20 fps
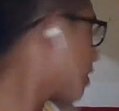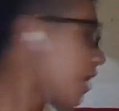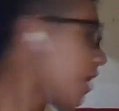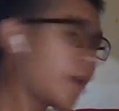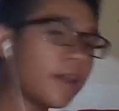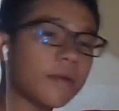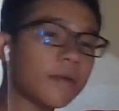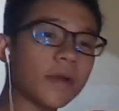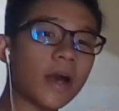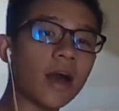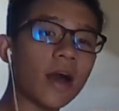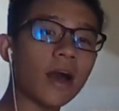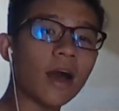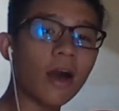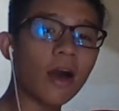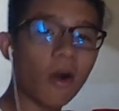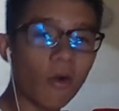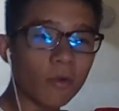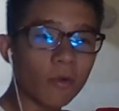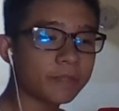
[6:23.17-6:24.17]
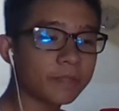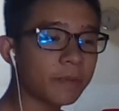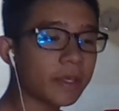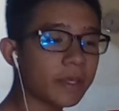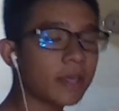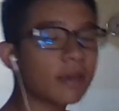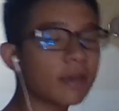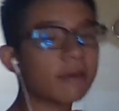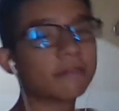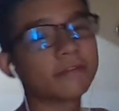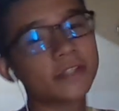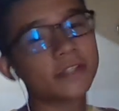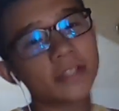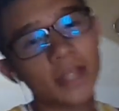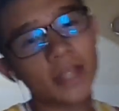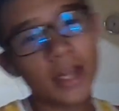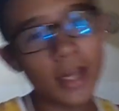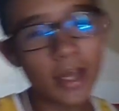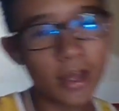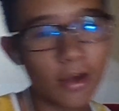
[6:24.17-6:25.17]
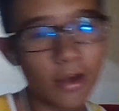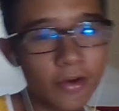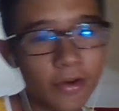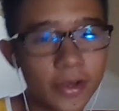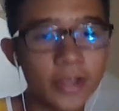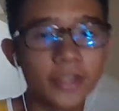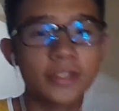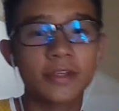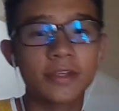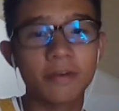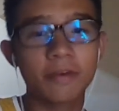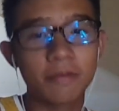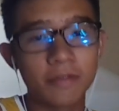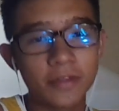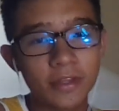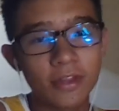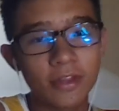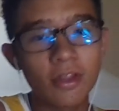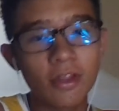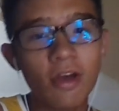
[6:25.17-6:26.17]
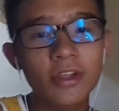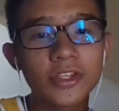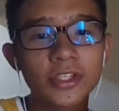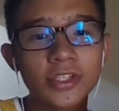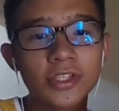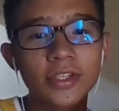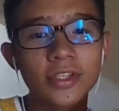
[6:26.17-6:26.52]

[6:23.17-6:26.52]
Anyway, speaking of like, okay, so not